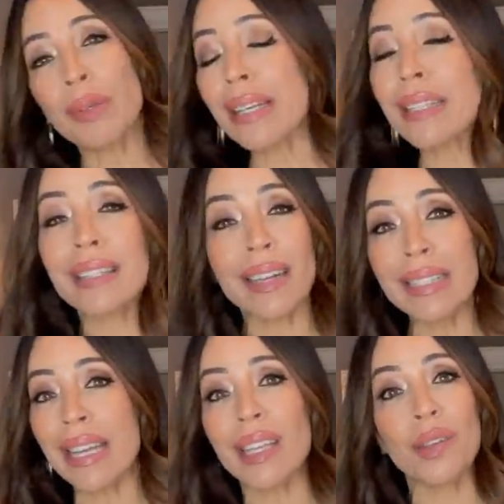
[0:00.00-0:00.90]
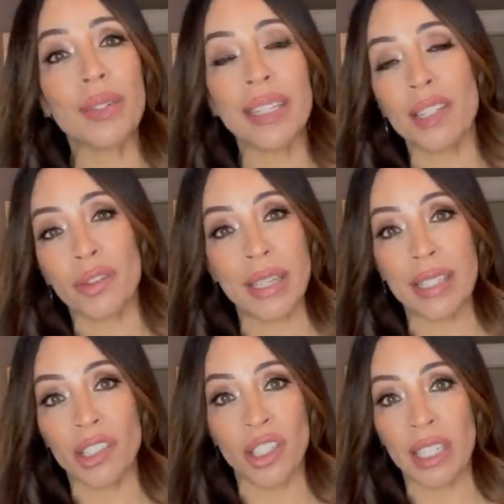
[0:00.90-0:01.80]
it's gonna take you into the
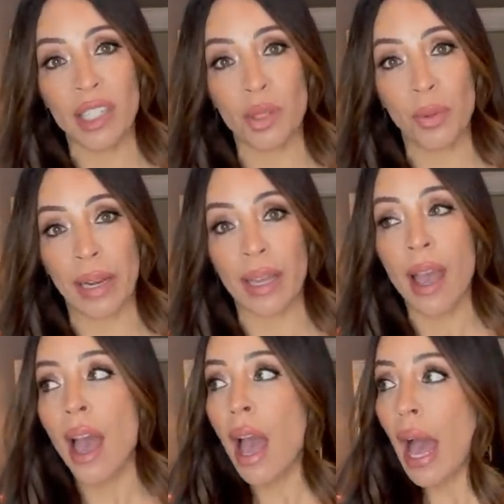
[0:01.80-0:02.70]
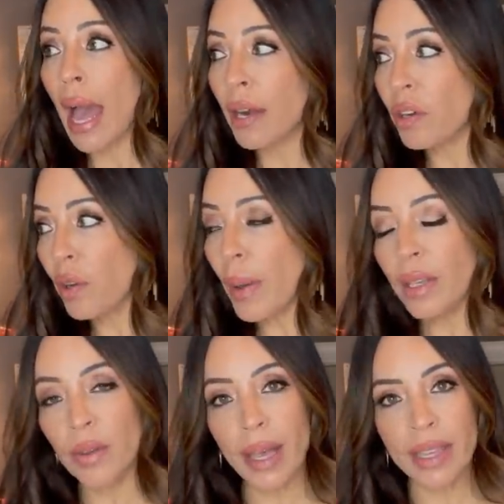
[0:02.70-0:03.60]
transition into spring. I don't know about
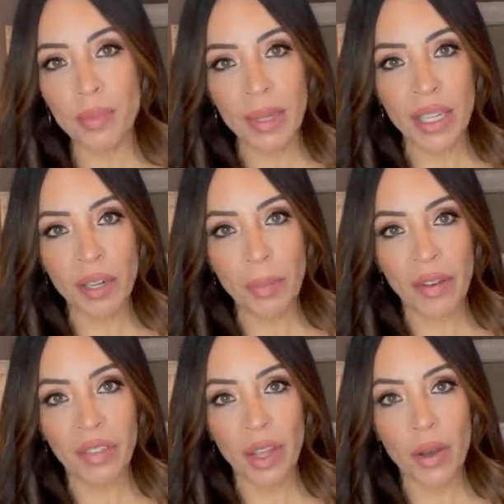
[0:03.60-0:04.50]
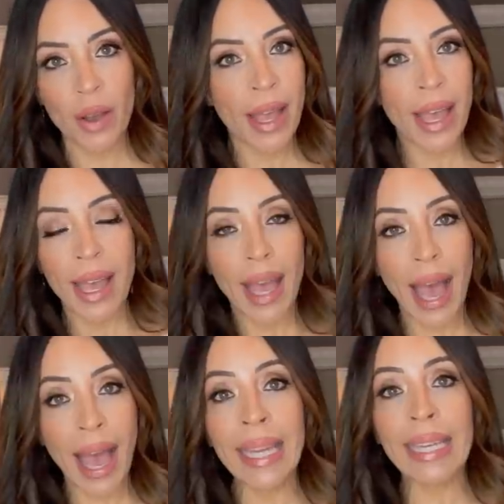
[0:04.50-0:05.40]
you guys, but here in Buffalo,
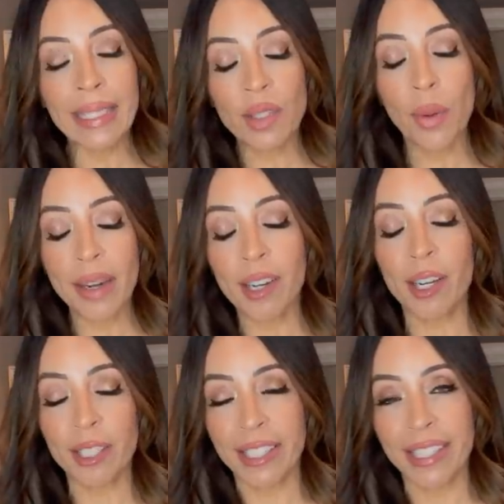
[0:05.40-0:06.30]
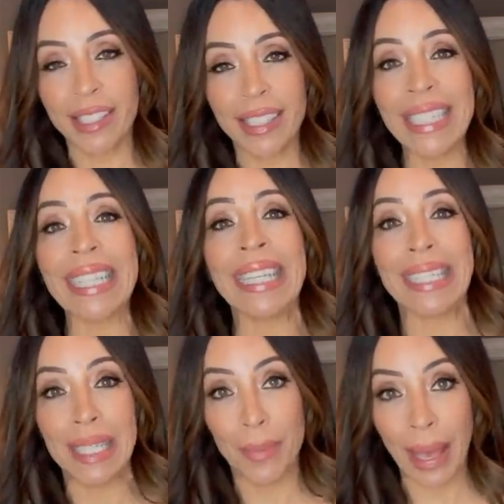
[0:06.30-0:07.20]
I need sweaters clean
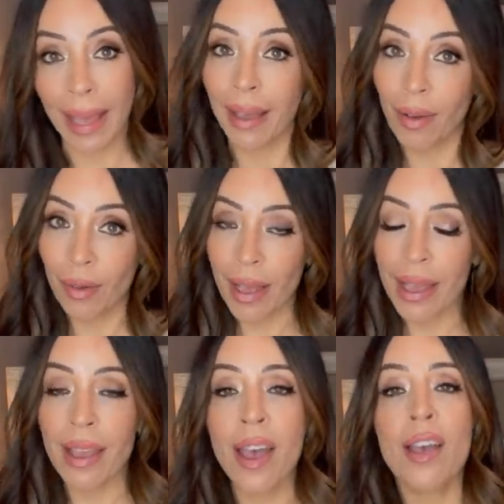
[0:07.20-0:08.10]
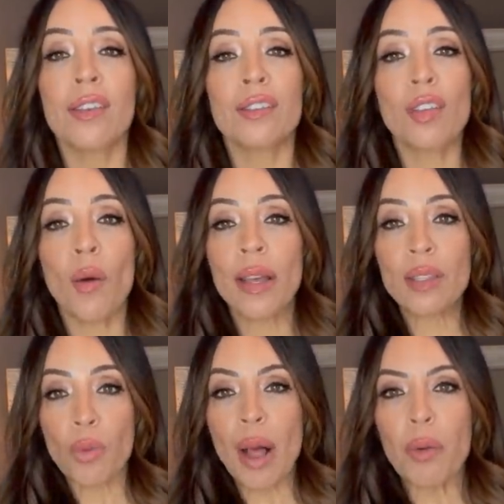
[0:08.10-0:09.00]
into May, okay? So it's
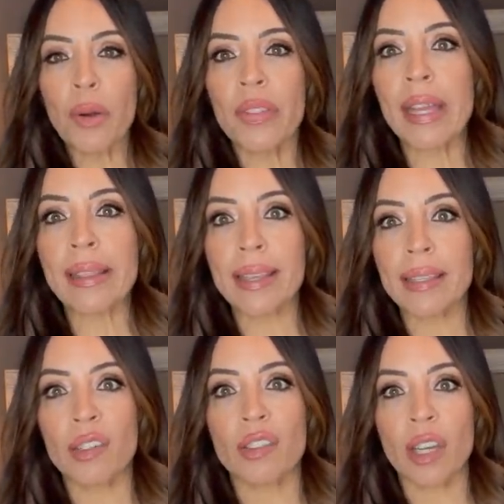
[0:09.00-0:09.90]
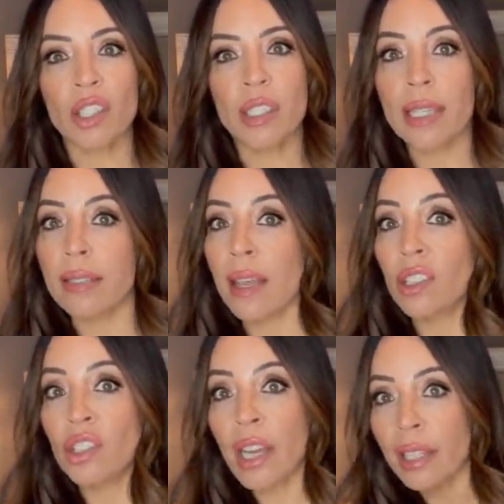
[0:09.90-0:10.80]
well worth it and these are such deals.
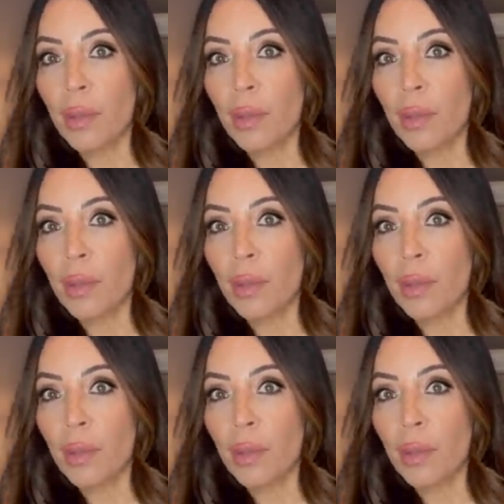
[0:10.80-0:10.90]
Check